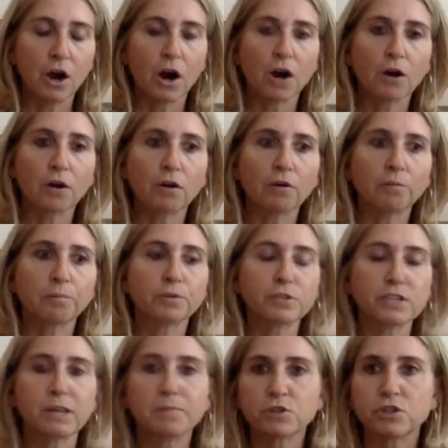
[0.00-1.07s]
our
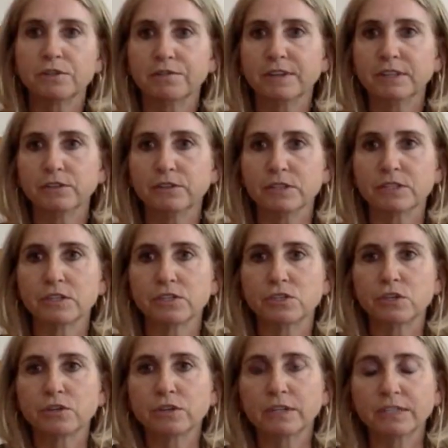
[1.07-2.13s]
perception of illness has
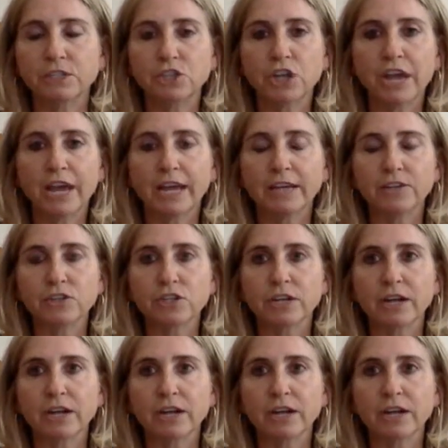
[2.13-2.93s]
certainly changed.